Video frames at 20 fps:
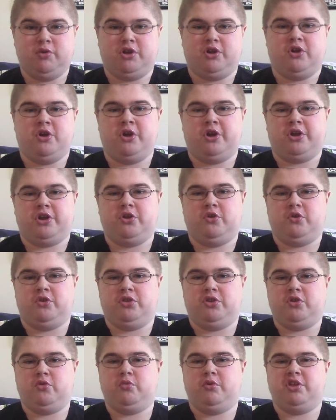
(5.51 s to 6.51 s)
Kirk here
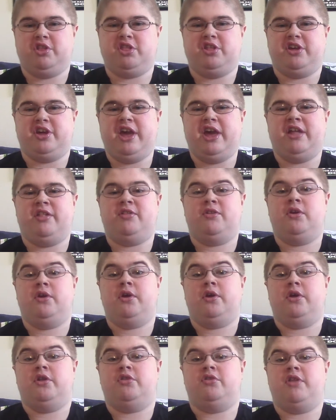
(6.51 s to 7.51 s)
with you once again.
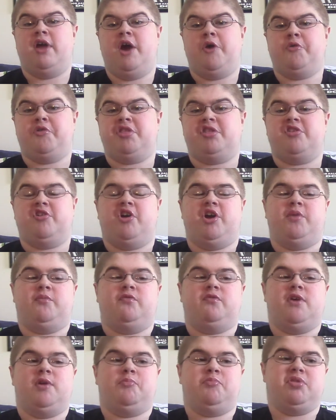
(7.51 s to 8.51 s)
Now it's time
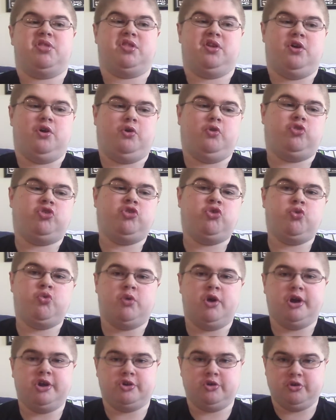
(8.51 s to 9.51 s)
for episode
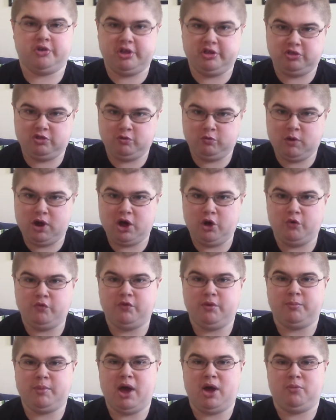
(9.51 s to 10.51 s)
212
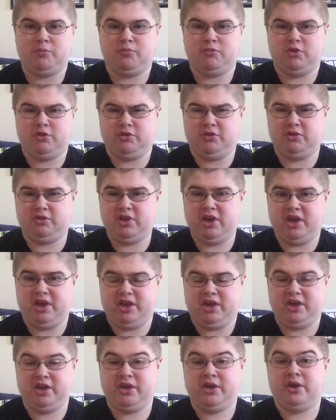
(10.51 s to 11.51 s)
of Album of the
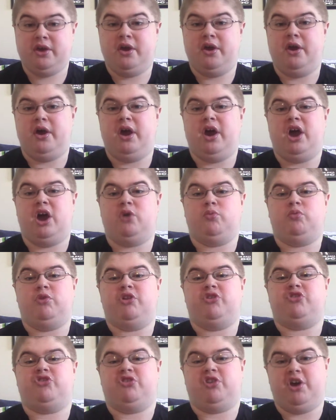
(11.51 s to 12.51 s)
Day,
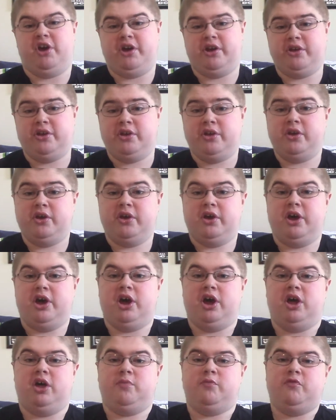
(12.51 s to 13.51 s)

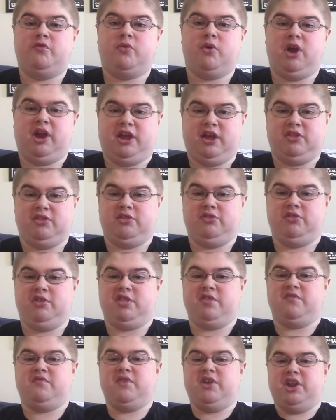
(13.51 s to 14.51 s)
before I get into
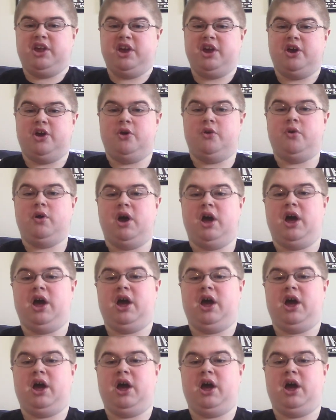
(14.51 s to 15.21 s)
this video,